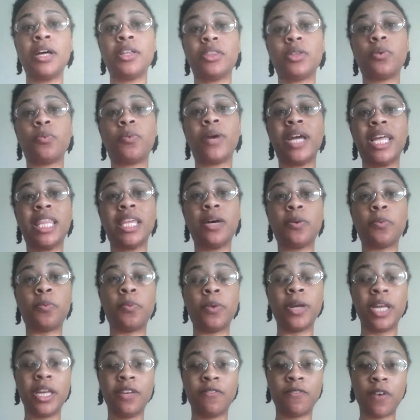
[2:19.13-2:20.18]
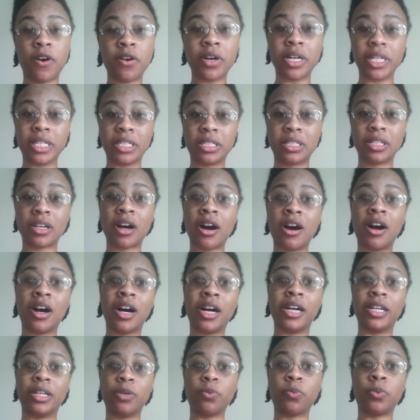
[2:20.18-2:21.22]
The way that we focus
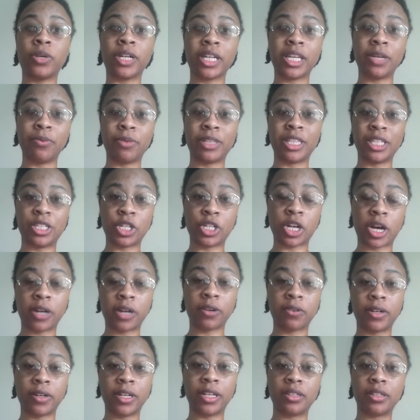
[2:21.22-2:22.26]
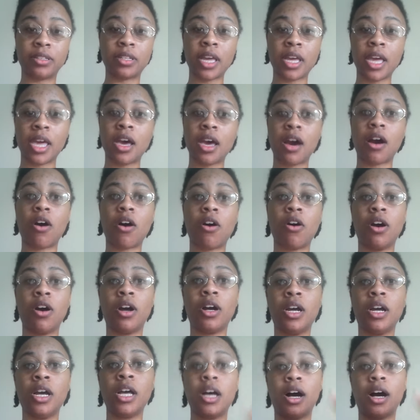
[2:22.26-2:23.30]
on working with the chakras are